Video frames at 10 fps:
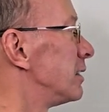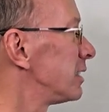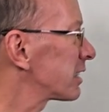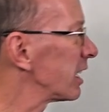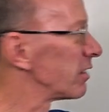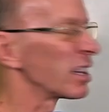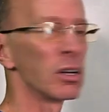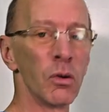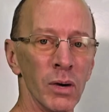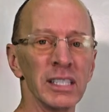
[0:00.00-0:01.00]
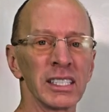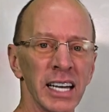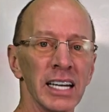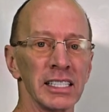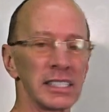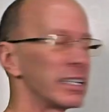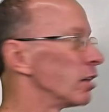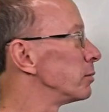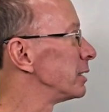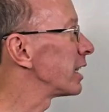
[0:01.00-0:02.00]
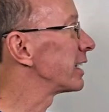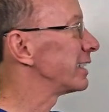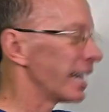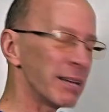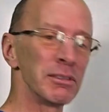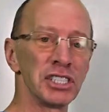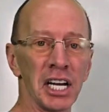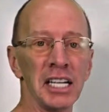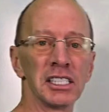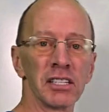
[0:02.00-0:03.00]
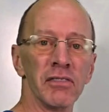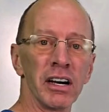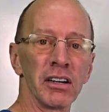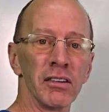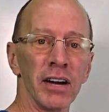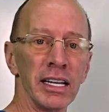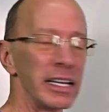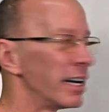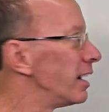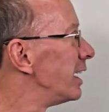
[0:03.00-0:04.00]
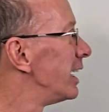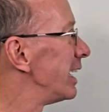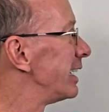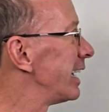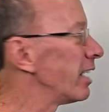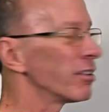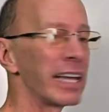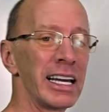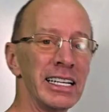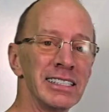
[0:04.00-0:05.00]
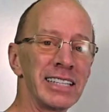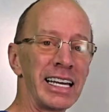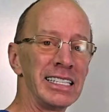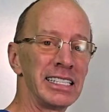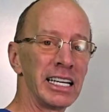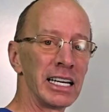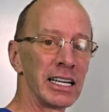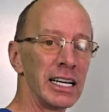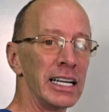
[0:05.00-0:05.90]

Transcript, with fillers: Just kind of a little one. Just kind of just tells me like, ah, change the value right there. And now that is a 10.